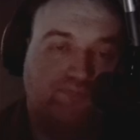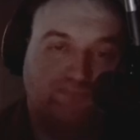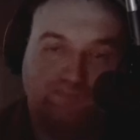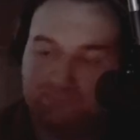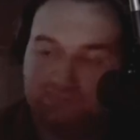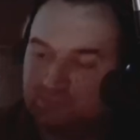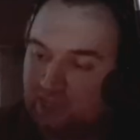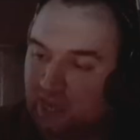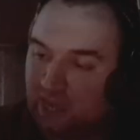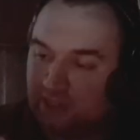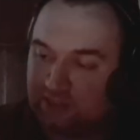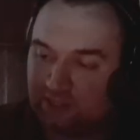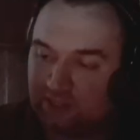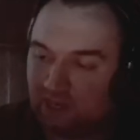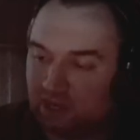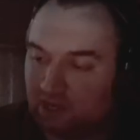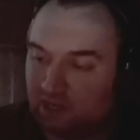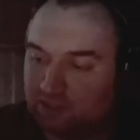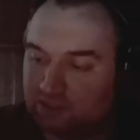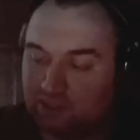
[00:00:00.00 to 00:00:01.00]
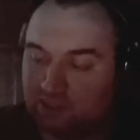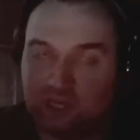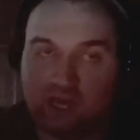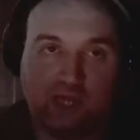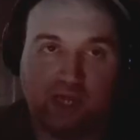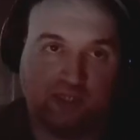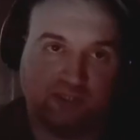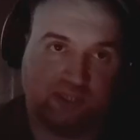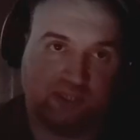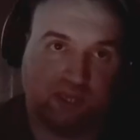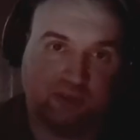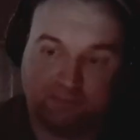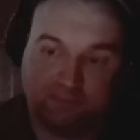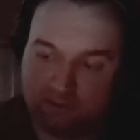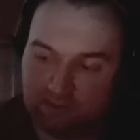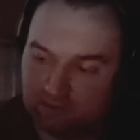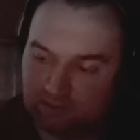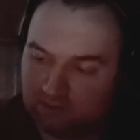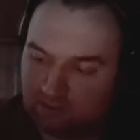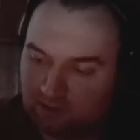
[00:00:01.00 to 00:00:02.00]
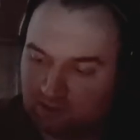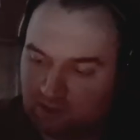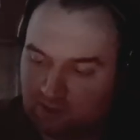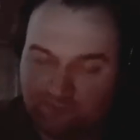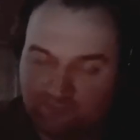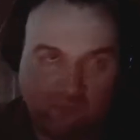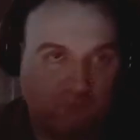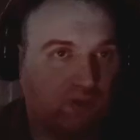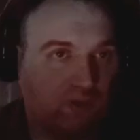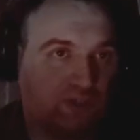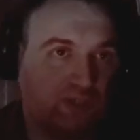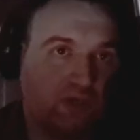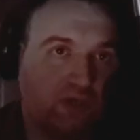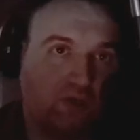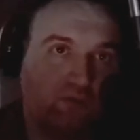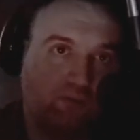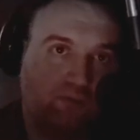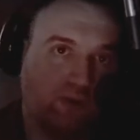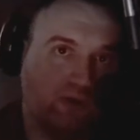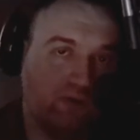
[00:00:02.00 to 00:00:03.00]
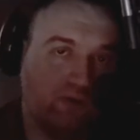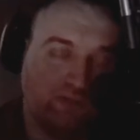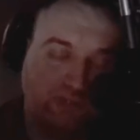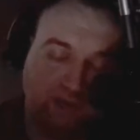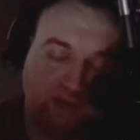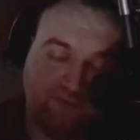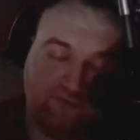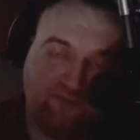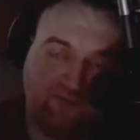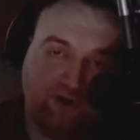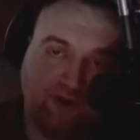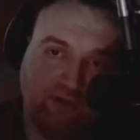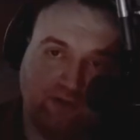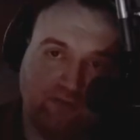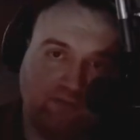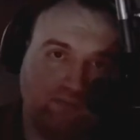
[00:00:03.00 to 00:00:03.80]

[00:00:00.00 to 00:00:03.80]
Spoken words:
That's an honest to God statement. If you want to stay on Windows, have fun.